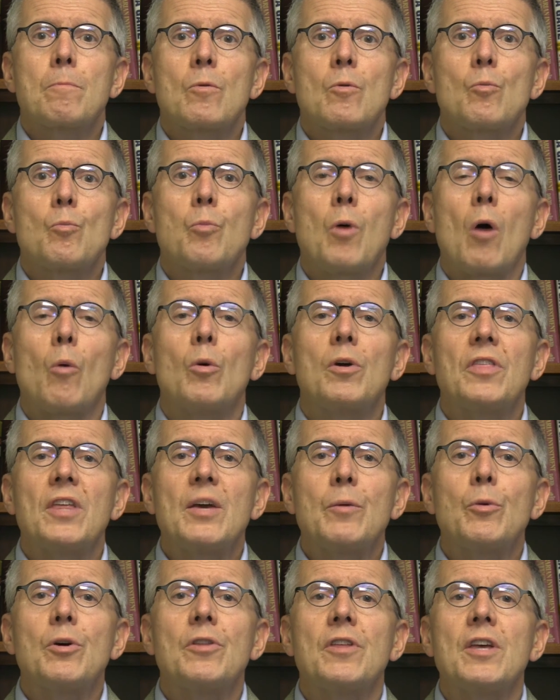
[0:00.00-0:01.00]
But
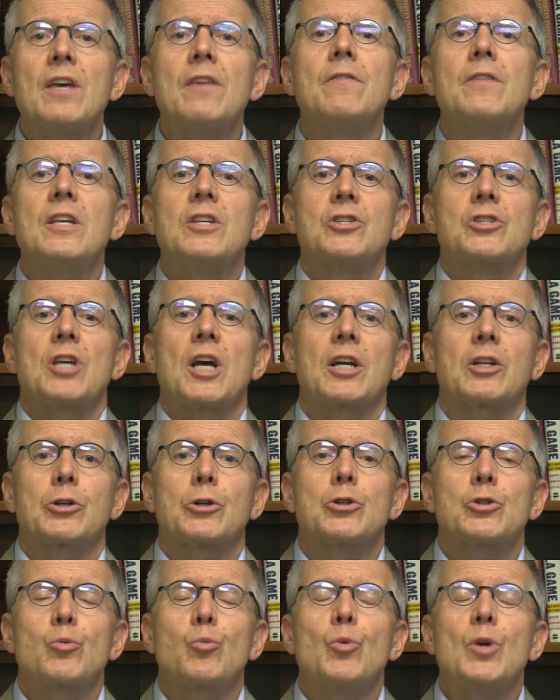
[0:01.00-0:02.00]
within these
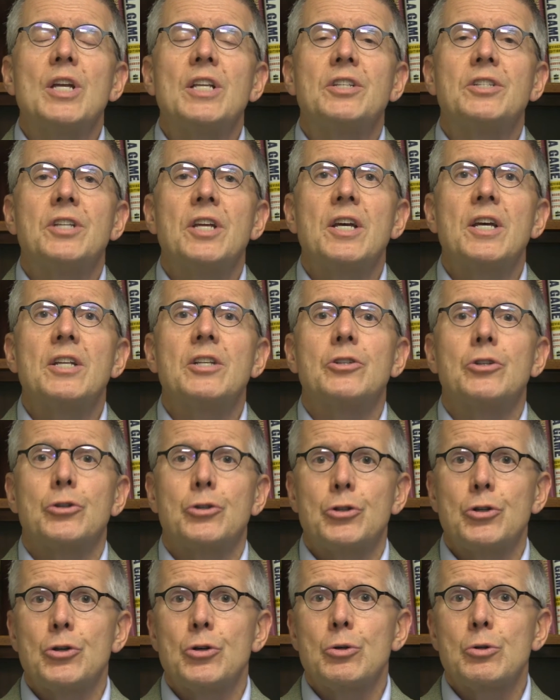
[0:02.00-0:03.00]
sectors, we did
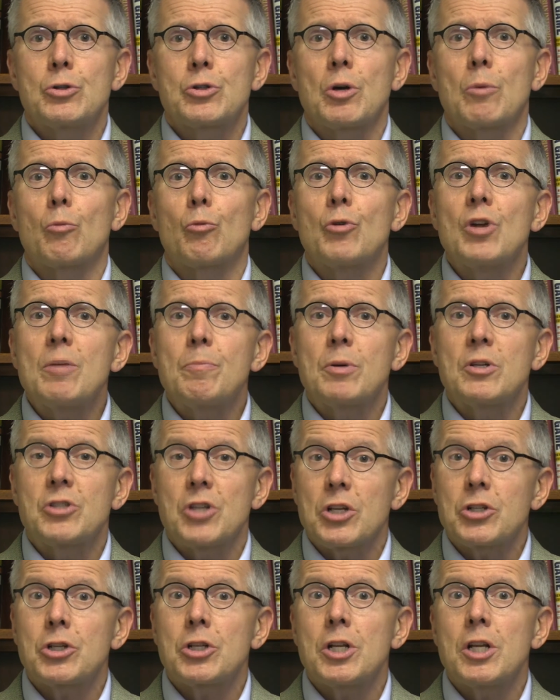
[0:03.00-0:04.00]
do some
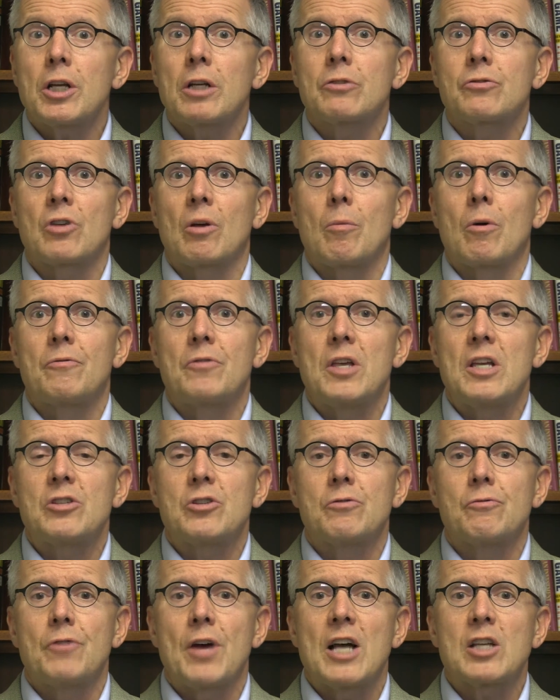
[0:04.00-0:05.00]
repositioning of some of these
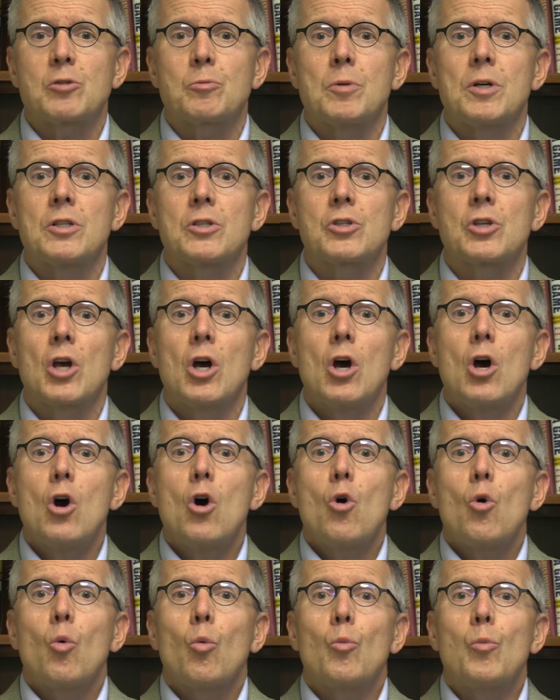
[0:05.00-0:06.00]
investments.
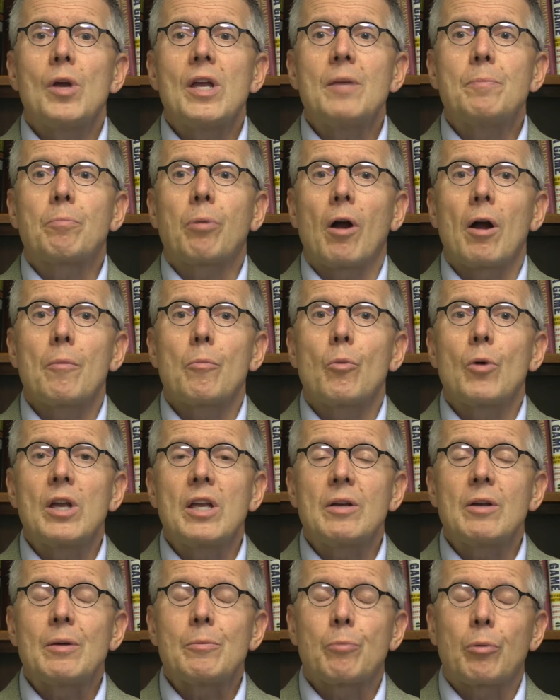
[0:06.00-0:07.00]
We
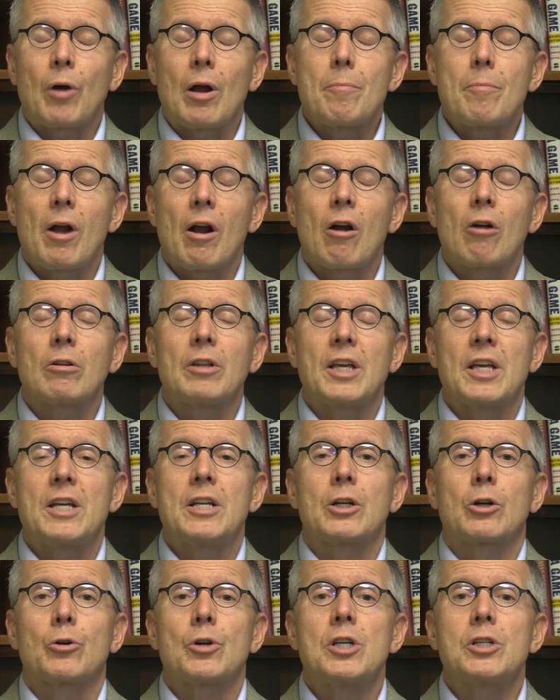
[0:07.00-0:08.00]
primarily
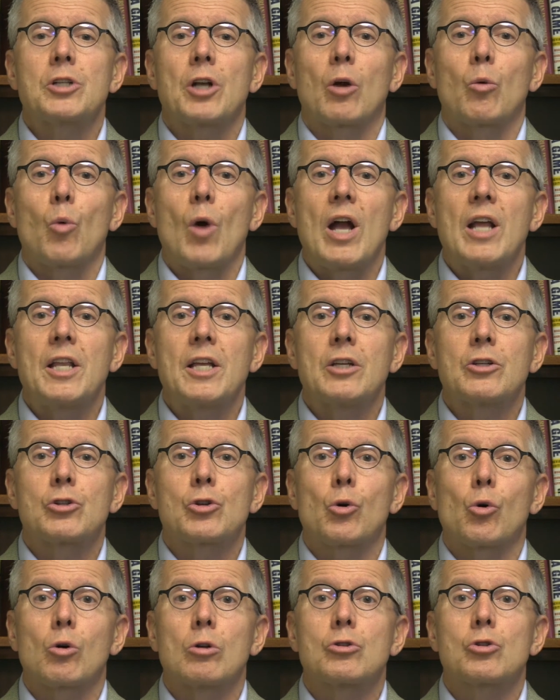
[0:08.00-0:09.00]
increased our weightings
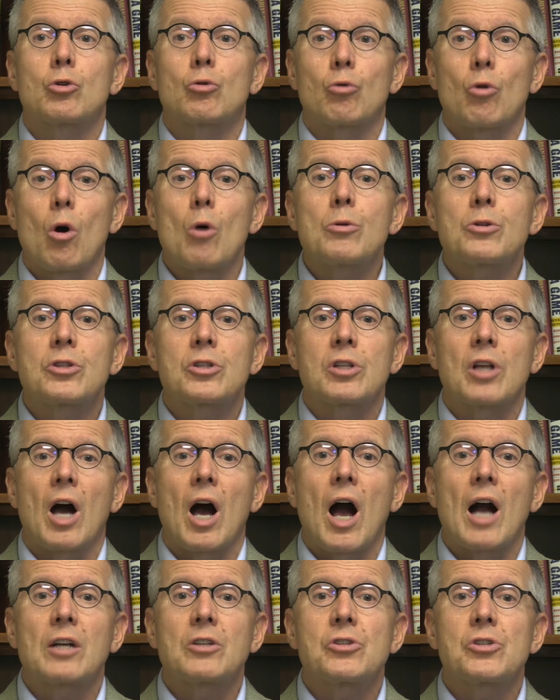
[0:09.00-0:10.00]
towards growth
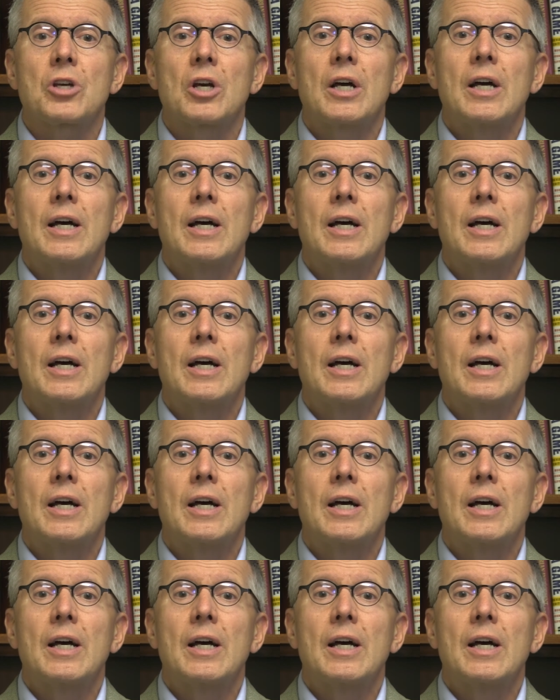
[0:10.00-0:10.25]
stocks,